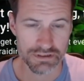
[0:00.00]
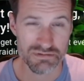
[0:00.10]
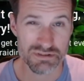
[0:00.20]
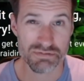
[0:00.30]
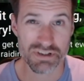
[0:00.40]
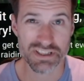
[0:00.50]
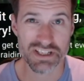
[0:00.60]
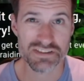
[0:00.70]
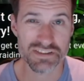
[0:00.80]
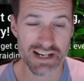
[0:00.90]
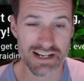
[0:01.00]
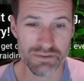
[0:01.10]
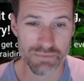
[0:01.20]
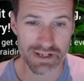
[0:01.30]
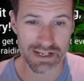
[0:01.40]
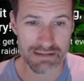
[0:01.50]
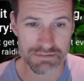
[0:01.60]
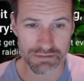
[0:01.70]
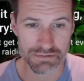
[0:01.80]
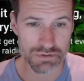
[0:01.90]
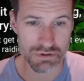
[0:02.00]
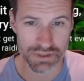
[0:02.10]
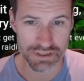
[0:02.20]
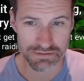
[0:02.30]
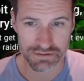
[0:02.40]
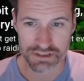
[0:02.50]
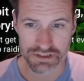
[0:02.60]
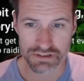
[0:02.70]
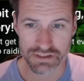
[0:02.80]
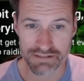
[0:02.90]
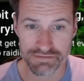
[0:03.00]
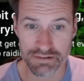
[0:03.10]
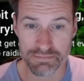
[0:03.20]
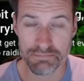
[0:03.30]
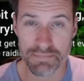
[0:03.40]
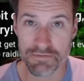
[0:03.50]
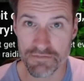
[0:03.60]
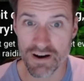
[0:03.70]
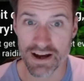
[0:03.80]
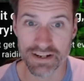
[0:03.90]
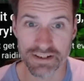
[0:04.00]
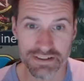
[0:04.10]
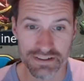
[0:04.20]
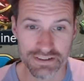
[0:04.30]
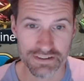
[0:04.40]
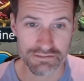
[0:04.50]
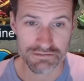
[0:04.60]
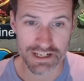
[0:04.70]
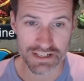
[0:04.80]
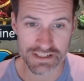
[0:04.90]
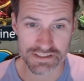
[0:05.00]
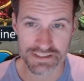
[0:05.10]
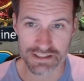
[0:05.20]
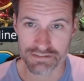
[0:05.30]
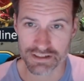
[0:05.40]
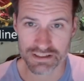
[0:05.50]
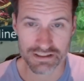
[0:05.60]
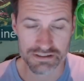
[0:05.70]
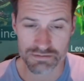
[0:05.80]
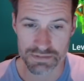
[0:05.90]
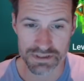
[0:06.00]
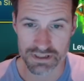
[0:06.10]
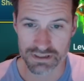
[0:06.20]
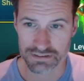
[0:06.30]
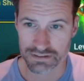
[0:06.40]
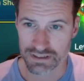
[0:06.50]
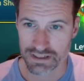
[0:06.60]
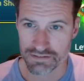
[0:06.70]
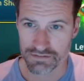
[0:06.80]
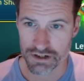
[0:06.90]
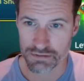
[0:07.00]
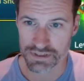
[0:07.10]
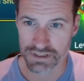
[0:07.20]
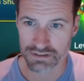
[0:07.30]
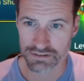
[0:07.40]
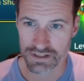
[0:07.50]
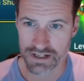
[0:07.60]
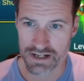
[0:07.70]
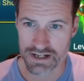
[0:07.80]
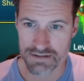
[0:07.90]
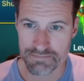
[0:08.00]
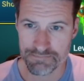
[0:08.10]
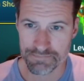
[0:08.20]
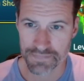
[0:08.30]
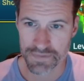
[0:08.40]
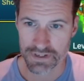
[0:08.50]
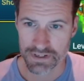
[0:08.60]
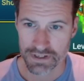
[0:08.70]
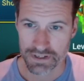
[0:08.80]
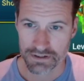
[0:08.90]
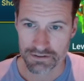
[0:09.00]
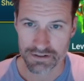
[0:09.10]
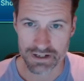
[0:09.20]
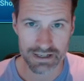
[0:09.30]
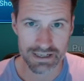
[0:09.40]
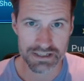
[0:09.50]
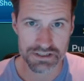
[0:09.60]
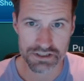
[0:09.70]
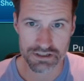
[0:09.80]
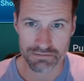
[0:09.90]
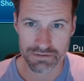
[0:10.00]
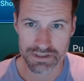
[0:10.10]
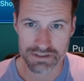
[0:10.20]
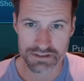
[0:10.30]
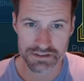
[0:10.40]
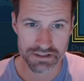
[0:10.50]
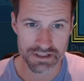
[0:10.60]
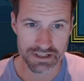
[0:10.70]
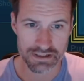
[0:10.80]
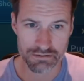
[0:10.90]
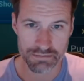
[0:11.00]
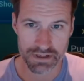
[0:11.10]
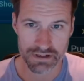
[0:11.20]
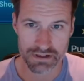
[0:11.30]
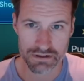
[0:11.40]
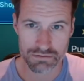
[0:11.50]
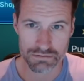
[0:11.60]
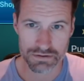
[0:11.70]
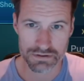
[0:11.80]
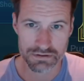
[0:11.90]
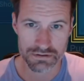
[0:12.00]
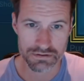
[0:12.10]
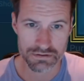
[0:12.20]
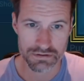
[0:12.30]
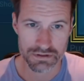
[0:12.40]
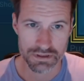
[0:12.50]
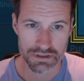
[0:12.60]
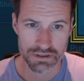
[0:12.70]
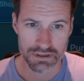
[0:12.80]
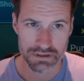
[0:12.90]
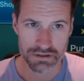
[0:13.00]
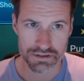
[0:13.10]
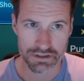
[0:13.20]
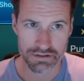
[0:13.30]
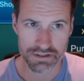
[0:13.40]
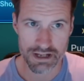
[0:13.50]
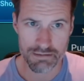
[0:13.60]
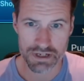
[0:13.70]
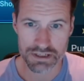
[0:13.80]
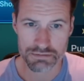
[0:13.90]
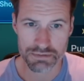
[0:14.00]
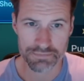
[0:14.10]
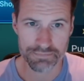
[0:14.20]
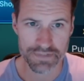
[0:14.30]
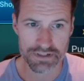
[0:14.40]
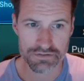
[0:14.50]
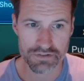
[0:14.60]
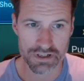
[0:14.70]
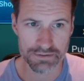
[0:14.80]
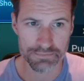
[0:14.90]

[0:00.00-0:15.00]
It's a pretty decent Alienware laptop as well, you know. It should definitely be fine running this stuff like that. It's bizarre. Very bizarre. Right, clan shop. Let's just get a little bit of gold. Don't need that much, but it's fine.